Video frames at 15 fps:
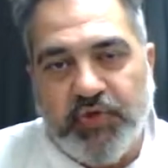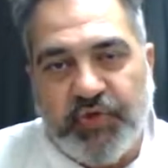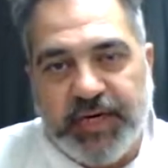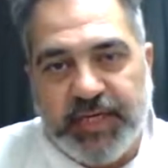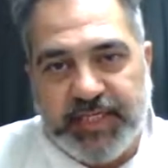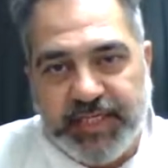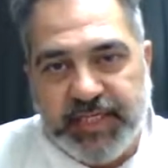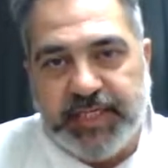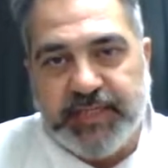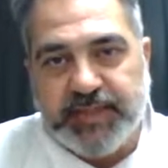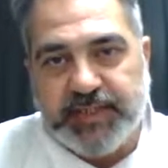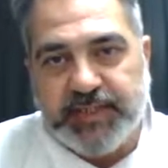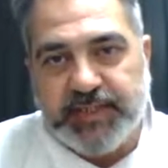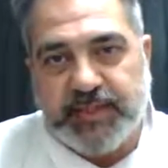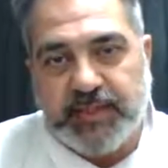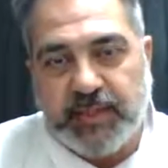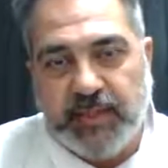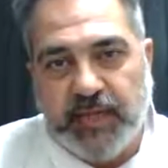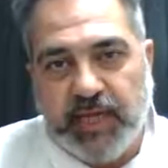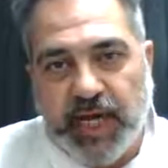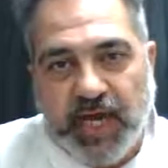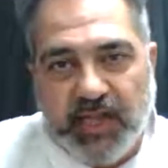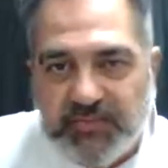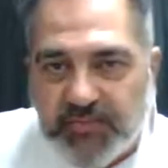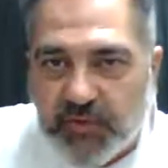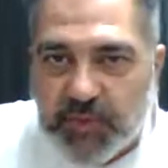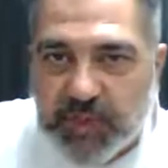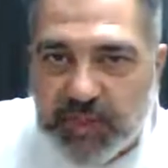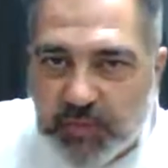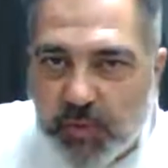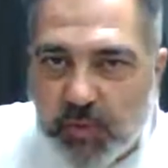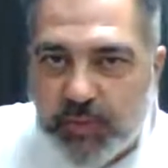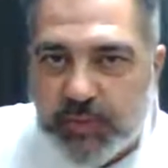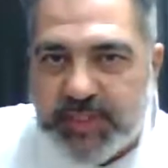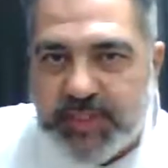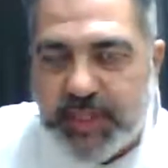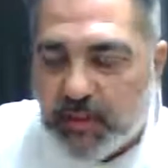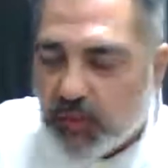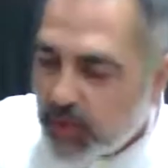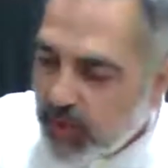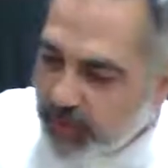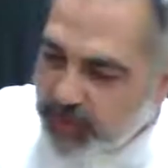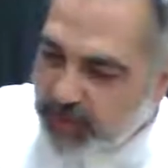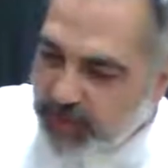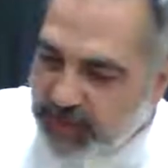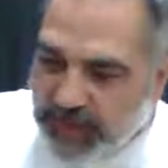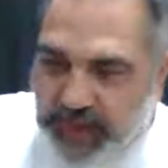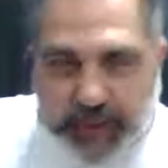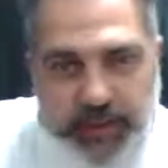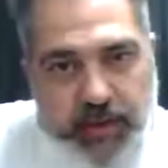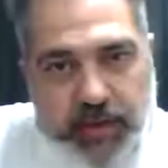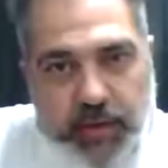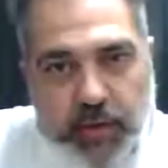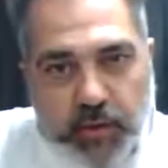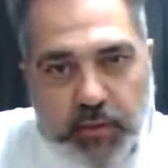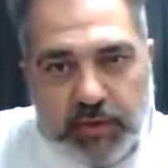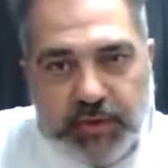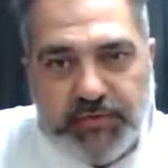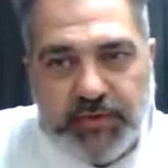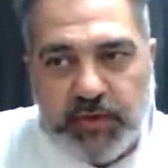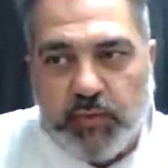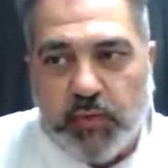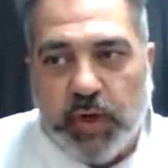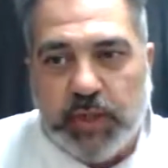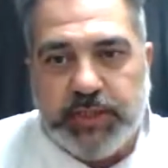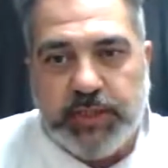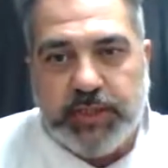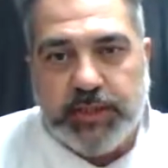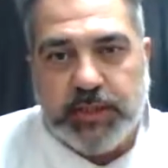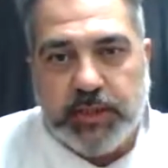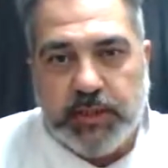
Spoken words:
over years. And for a small mistake or a big mistake, whatever you want it,